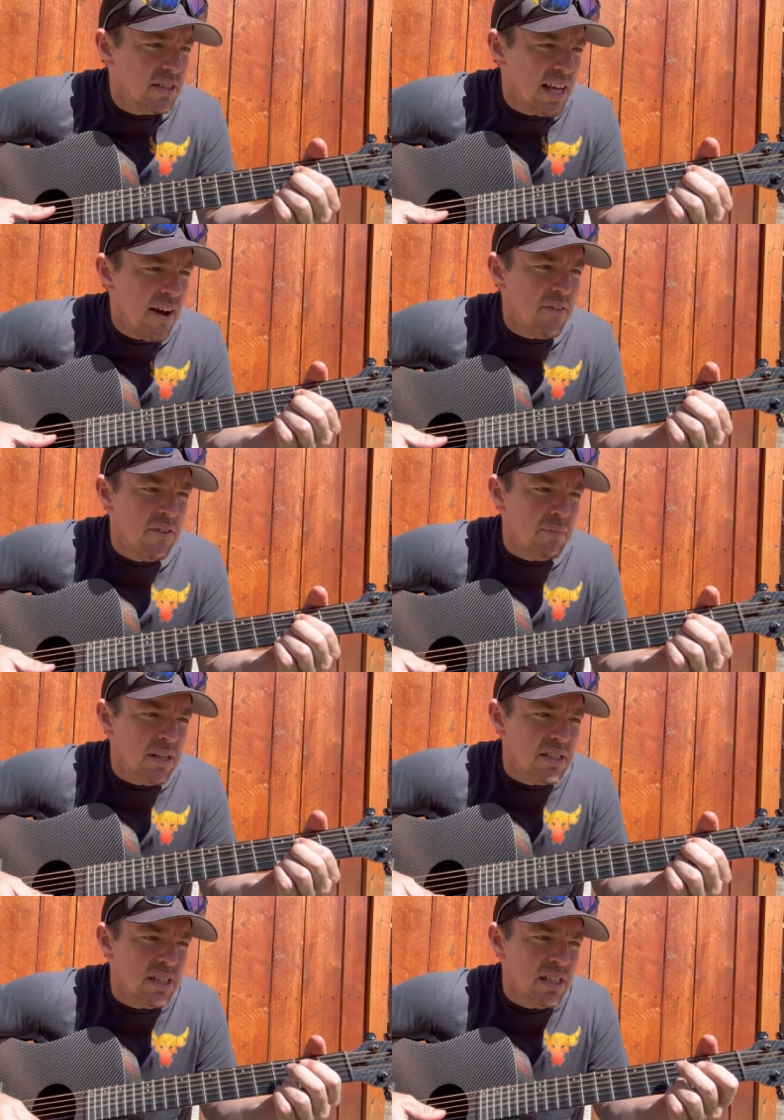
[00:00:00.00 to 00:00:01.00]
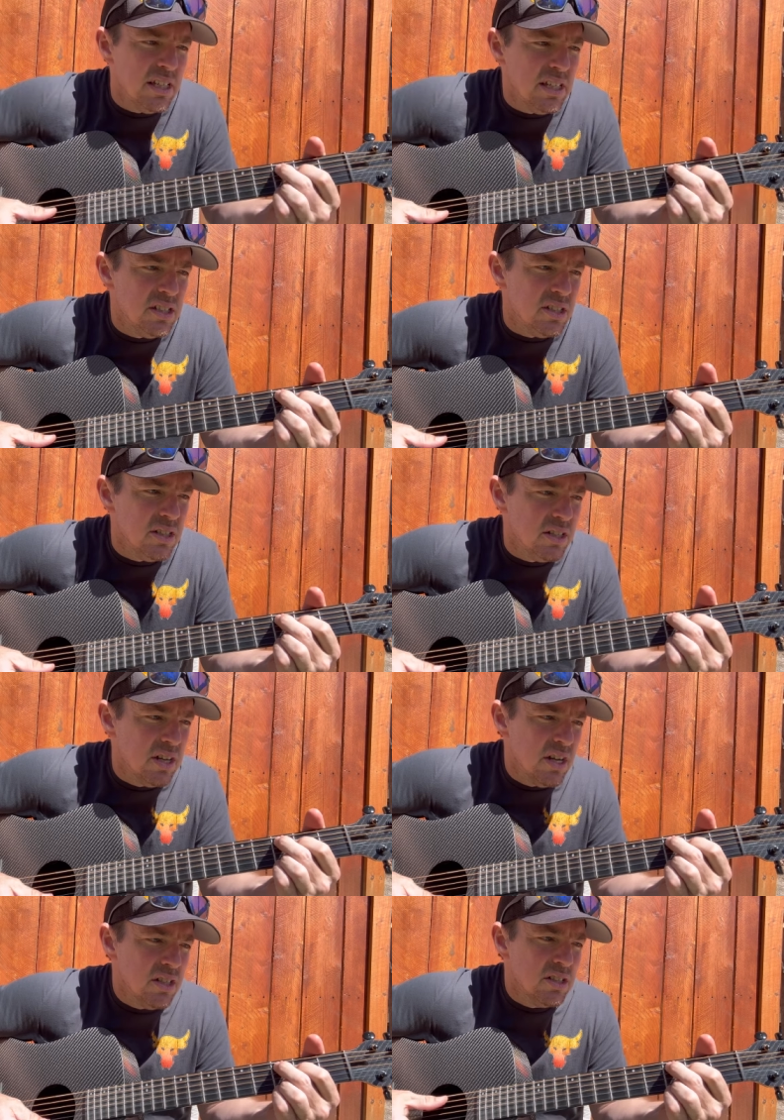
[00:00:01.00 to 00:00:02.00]
tear my
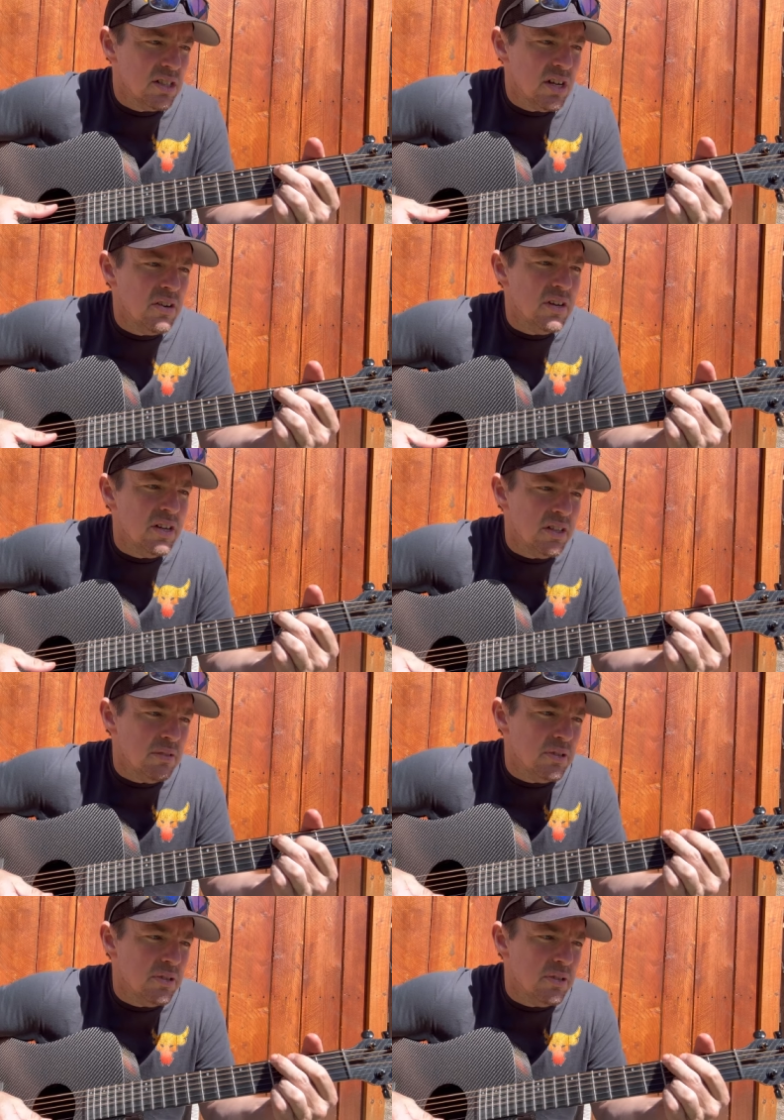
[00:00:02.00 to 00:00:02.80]
t-shirt, stirring up